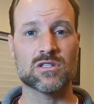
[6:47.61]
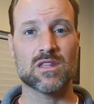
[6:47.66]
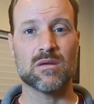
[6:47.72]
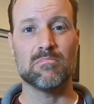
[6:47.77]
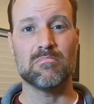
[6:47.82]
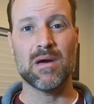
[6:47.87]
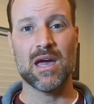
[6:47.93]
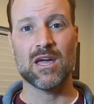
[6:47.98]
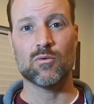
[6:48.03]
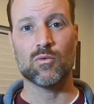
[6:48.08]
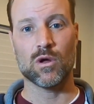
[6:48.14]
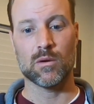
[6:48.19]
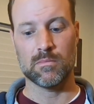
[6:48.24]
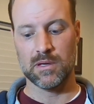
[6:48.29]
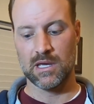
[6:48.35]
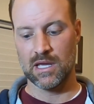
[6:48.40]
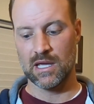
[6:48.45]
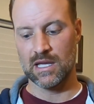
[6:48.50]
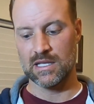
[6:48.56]
The main one
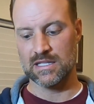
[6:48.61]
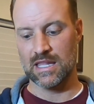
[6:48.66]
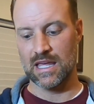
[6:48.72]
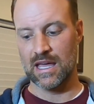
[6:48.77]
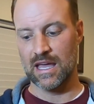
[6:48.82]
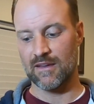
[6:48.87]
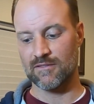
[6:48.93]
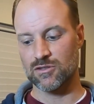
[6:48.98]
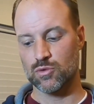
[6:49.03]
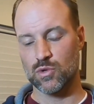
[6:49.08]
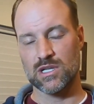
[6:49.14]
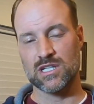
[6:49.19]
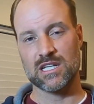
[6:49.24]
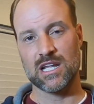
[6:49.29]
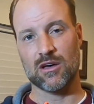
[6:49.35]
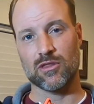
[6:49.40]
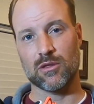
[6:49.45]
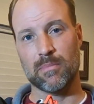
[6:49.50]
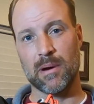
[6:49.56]
being is they have switched
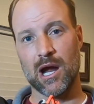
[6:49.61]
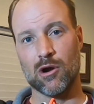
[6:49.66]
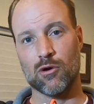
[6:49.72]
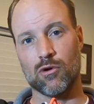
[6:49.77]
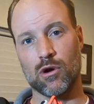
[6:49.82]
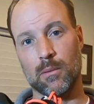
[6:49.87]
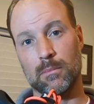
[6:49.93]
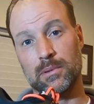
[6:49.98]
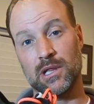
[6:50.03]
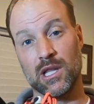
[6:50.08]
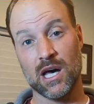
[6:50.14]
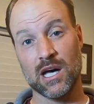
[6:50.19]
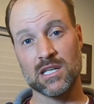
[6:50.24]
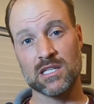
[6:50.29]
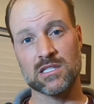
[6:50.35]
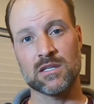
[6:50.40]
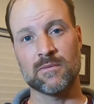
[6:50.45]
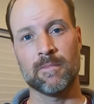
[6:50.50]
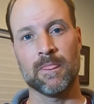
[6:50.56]
out the PWRUN
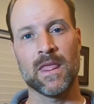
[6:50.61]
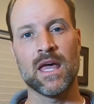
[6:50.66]
Plus,